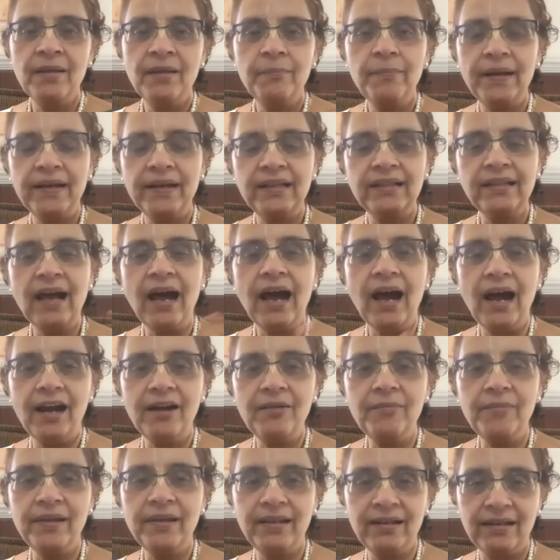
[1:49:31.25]
But in the
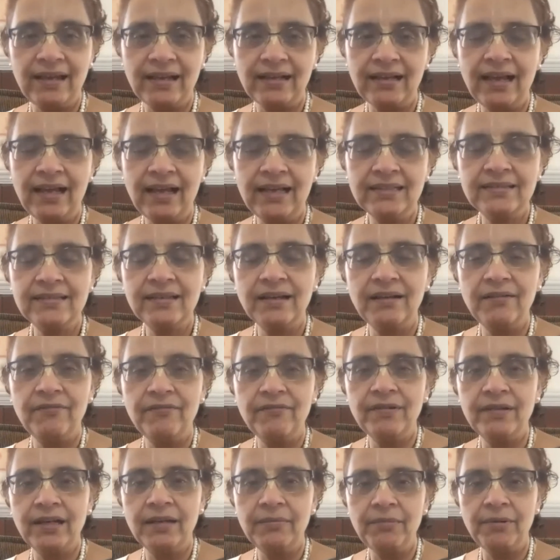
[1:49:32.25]
army, like as
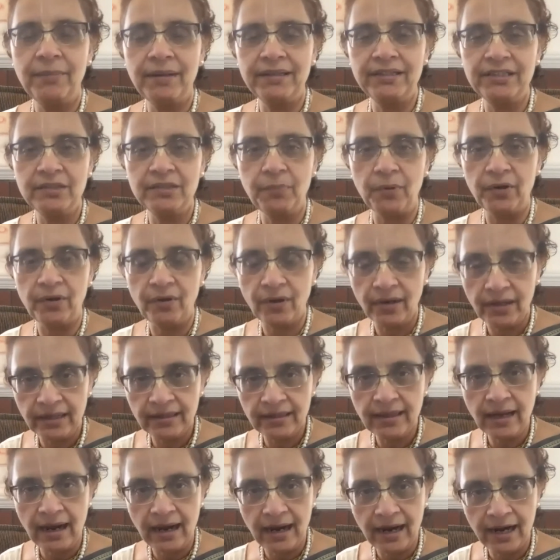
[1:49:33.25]
Garima Mati is pointing out, in
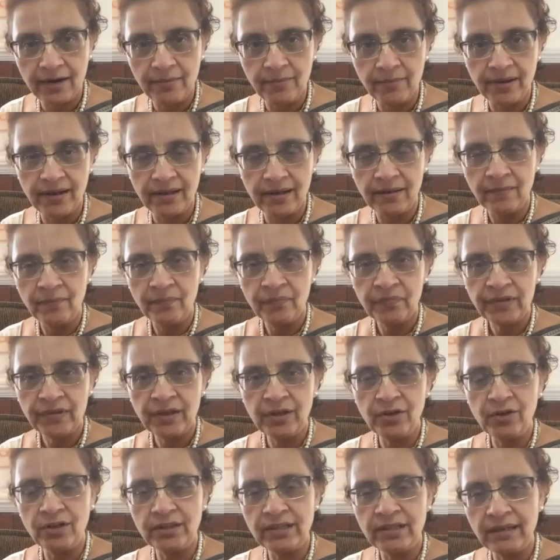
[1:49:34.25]
the army,
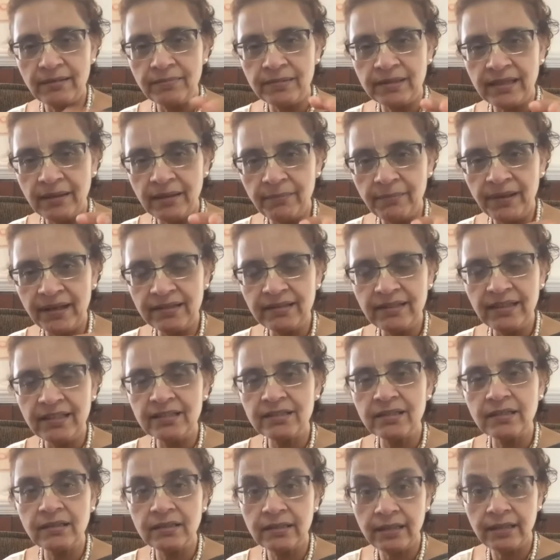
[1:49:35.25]
you know,
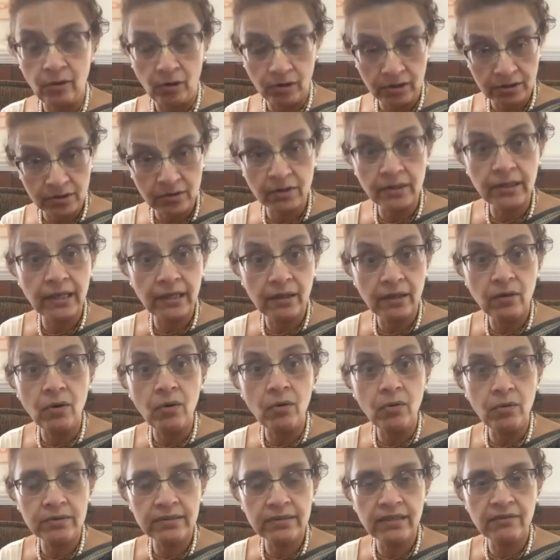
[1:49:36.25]
they also dig
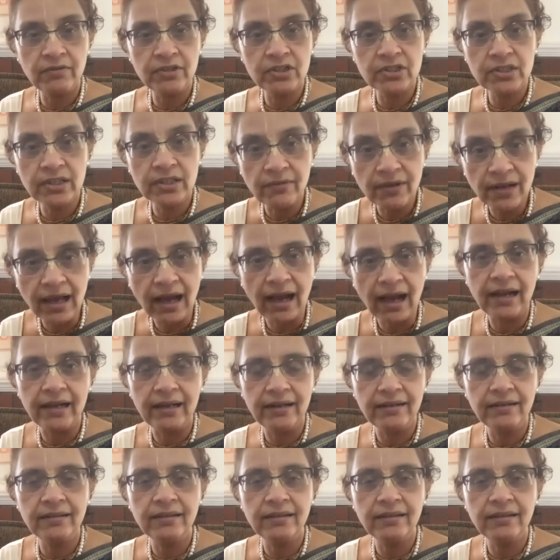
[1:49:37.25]
holes in which they will hide.